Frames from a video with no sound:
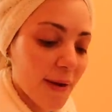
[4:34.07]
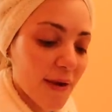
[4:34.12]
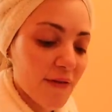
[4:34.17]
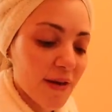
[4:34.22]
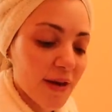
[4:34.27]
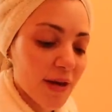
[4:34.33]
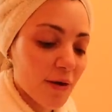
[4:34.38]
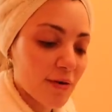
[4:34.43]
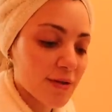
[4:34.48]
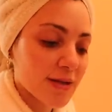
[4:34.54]
my
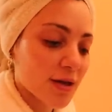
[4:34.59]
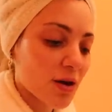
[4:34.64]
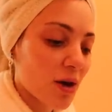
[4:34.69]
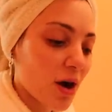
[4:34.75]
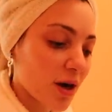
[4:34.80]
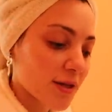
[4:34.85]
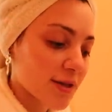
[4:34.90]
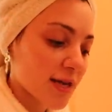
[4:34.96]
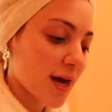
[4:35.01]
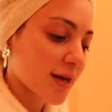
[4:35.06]
videos and
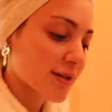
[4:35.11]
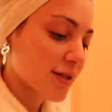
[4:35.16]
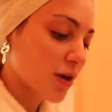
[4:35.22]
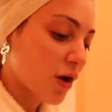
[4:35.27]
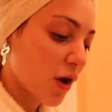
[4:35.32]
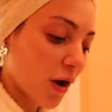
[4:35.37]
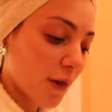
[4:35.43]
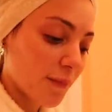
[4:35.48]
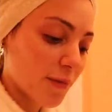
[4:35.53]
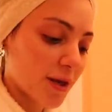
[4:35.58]
contact and
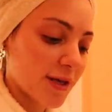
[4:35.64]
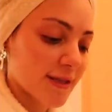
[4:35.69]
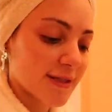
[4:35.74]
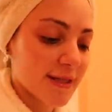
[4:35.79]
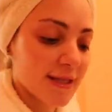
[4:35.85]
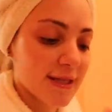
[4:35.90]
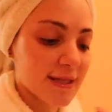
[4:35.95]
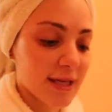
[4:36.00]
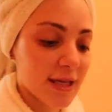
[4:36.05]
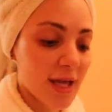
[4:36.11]
call
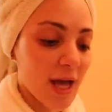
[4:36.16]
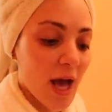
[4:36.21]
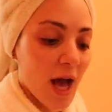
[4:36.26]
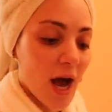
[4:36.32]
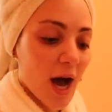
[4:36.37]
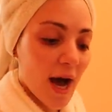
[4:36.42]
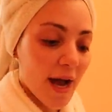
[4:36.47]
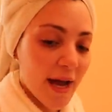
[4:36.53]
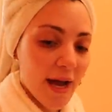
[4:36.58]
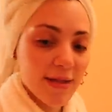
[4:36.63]
places, and
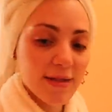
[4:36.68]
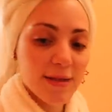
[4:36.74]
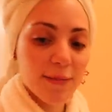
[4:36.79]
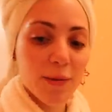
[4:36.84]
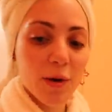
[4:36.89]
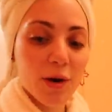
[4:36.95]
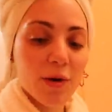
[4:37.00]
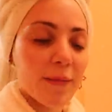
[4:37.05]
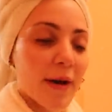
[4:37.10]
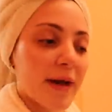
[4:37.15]
I had to
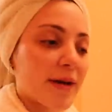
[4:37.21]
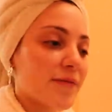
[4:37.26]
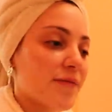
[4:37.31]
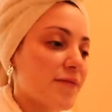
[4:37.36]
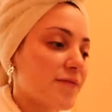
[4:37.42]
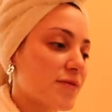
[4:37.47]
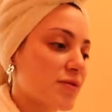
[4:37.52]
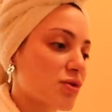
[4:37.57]
book my